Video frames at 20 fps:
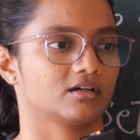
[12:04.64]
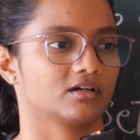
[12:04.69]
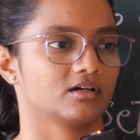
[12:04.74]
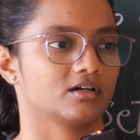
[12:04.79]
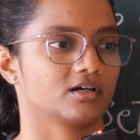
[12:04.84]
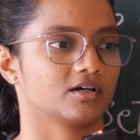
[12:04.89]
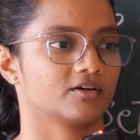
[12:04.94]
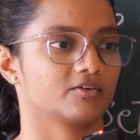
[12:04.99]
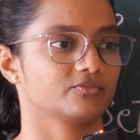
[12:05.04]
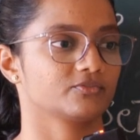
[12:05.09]

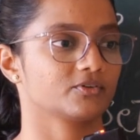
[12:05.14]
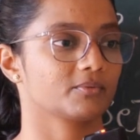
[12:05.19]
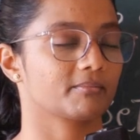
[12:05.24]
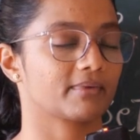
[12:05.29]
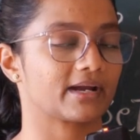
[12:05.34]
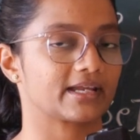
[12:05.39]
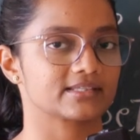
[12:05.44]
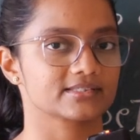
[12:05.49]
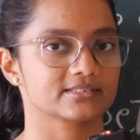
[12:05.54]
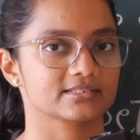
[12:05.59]
for
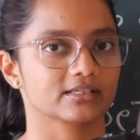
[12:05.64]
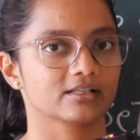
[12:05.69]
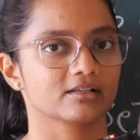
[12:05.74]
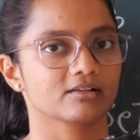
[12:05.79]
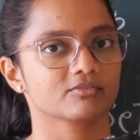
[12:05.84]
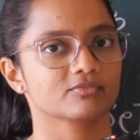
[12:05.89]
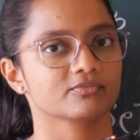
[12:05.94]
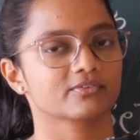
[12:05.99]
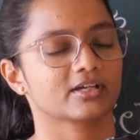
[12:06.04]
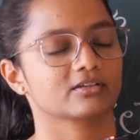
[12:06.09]

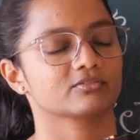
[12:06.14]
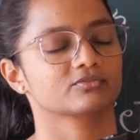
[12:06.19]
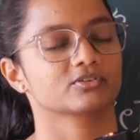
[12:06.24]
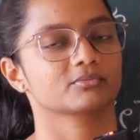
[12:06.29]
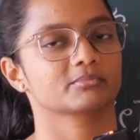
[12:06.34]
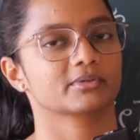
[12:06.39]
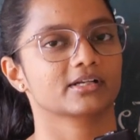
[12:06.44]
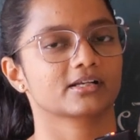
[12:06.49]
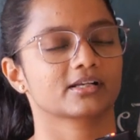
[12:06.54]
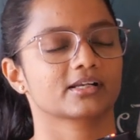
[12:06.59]
myself and for
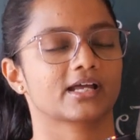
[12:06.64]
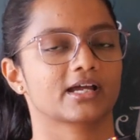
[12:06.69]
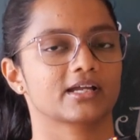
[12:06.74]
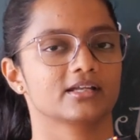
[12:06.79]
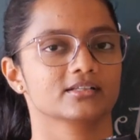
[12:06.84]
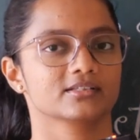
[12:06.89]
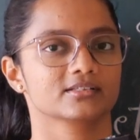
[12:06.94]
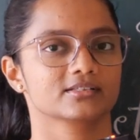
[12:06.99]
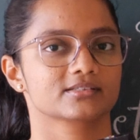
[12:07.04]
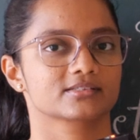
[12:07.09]
my
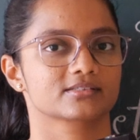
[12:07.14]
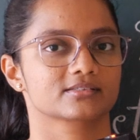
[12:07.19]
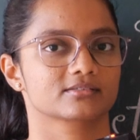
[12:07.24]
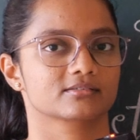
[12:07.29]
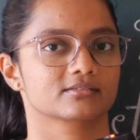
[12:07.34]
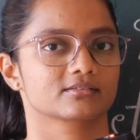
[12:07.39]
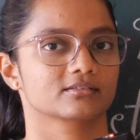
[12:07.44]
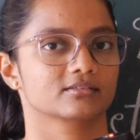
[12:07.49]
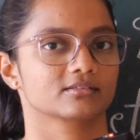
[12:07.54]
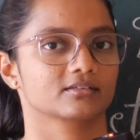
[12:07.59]

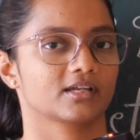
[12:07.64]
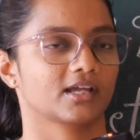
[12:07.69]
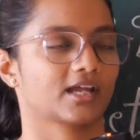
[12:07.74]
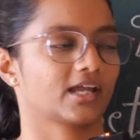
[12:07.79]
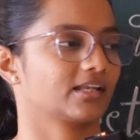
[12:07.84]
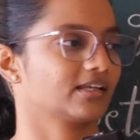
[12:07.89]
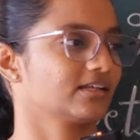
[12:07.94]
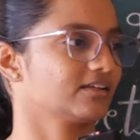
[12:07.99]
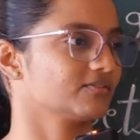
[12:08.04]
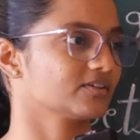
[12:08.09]
clients
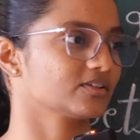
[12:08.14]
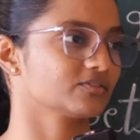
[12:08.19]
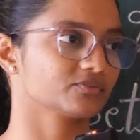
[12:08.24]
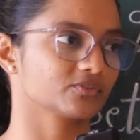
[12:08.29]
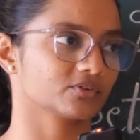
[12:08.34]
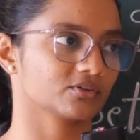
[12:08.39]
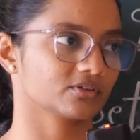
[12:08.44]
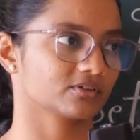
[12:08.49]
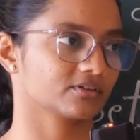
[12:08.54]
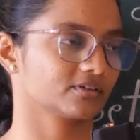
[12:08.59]
and even
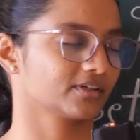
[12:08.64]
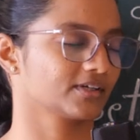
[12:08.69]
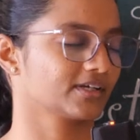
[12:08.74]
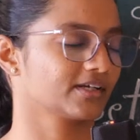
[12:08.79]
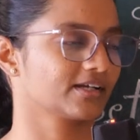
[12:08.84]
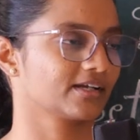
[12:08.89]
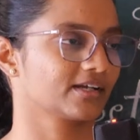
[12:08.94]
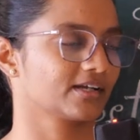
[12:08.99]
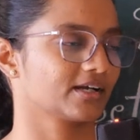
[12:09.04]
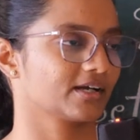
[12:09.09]
for
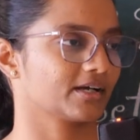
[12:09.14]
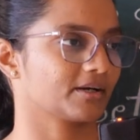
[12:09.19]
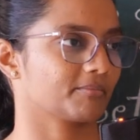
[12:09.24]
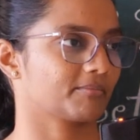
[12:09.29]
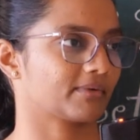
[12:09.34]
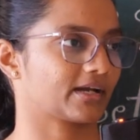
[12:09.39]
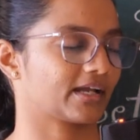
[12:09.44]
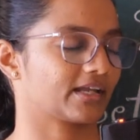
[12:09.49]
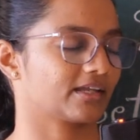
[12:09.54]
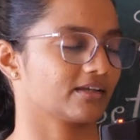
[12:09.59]

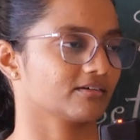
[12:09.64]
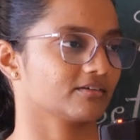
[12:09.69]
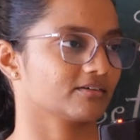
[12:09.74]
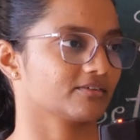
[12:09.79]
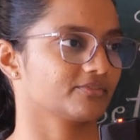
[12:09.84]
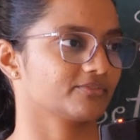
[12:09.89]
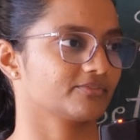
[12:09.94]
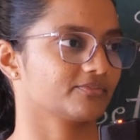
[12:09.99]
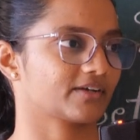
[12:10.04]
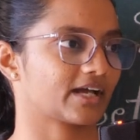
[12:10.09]
my
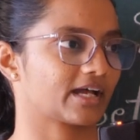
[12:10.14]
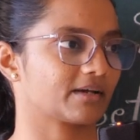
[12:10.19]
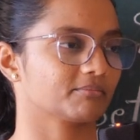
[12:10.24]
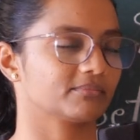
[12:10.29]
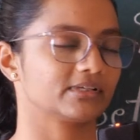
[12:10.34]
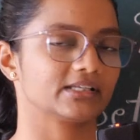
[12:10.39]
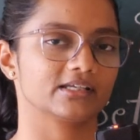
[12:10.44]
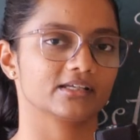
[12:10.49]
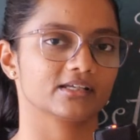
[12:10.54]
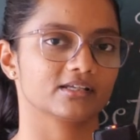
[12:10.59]

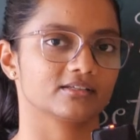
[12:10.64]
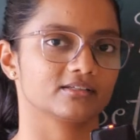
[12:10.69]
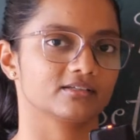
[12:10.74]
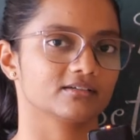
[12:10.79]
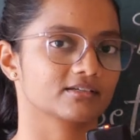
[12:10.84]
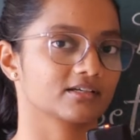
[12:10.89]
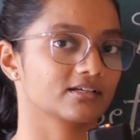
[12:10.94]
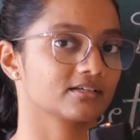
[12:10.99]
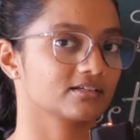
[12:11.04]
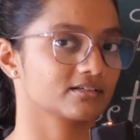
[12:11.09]
family and
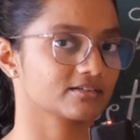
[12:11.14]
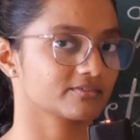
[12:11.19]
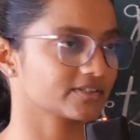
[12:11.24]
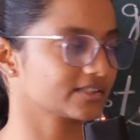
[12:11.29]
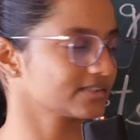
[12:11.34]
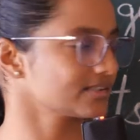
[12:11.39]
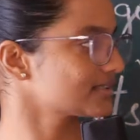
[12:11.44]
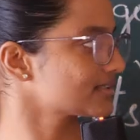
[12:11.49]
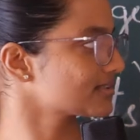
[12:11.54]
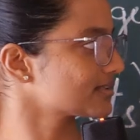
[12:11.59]
near and dear
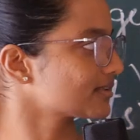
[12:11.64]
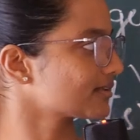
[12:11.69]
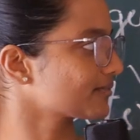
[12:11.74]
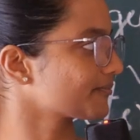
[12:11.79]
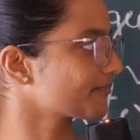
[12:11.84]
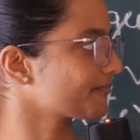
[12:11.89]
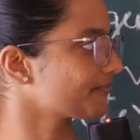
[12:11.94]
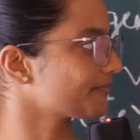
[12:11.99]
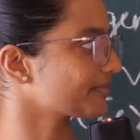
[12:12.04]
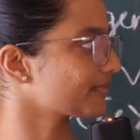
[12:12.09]
ones,
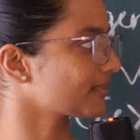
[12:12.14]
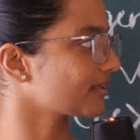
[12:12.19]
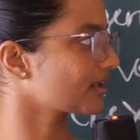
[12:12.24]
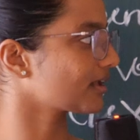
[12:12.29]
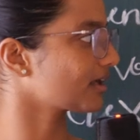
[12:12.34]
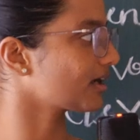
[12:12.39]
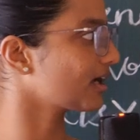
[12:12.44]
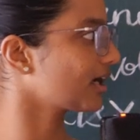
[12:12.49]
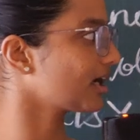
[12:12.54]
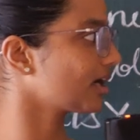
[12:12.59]

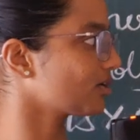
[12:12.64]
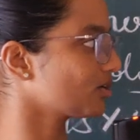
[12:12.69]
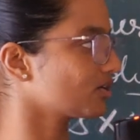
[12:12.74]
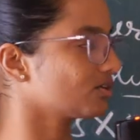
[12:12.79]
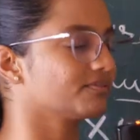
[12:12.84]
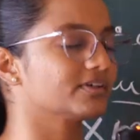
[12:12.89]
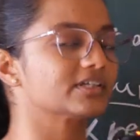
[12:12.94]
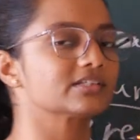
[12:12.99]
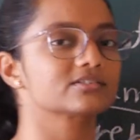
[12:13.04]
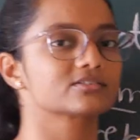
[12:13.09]
I
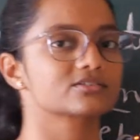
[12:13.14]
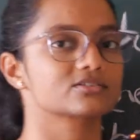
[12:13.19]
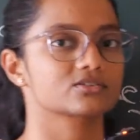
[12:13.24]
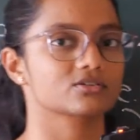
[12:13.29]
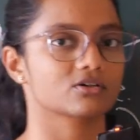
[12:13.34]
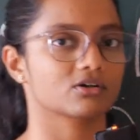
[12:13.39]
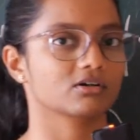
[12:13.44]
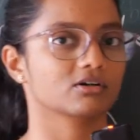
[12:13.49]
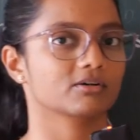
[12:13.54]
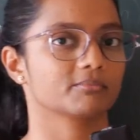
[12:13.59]
always
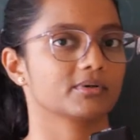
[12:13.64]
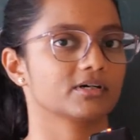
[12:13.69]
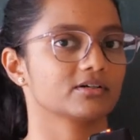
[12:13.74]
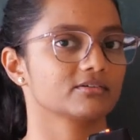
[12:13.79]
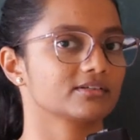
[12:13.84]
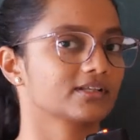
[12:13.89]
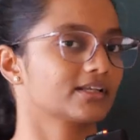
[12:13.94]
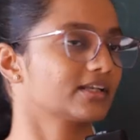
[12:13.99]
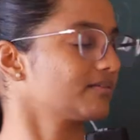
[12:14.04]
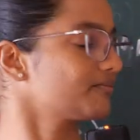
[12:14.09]
talk
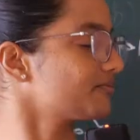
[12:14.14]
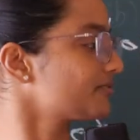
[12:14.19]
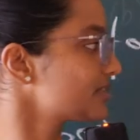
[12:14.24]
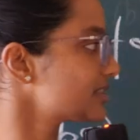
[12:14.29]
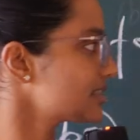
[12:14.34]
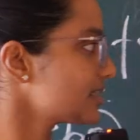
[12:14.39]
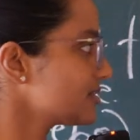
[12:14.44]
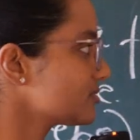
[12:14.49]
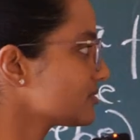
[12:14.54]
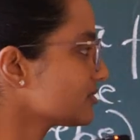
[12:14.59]
about and
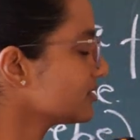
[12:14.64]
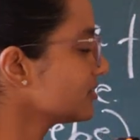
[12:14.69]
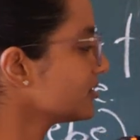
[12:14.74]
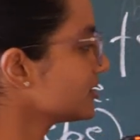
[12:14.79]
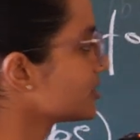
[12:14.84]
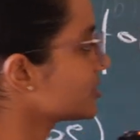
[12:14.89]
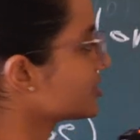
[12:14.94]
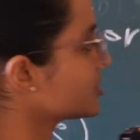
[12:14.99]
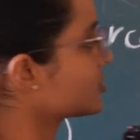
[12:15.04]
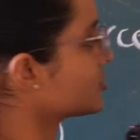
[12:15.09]
emphasize on
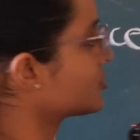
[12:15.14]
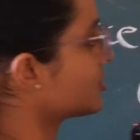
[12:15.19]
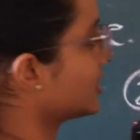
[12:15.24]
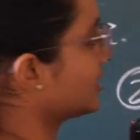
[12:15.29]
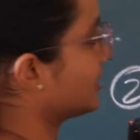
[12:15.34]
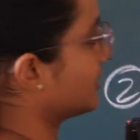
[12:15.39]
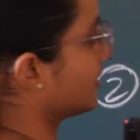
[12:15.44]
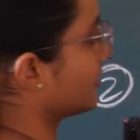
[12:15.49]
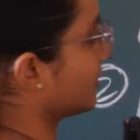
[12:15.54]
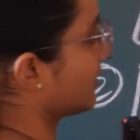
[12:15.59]

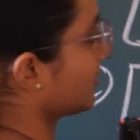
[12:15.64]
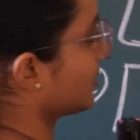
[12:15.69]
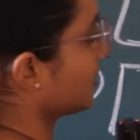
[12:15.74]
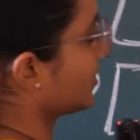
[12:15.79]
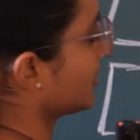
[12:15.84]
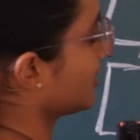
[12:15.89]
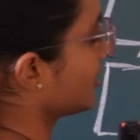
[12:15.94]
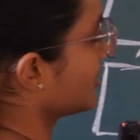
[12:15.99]
strength.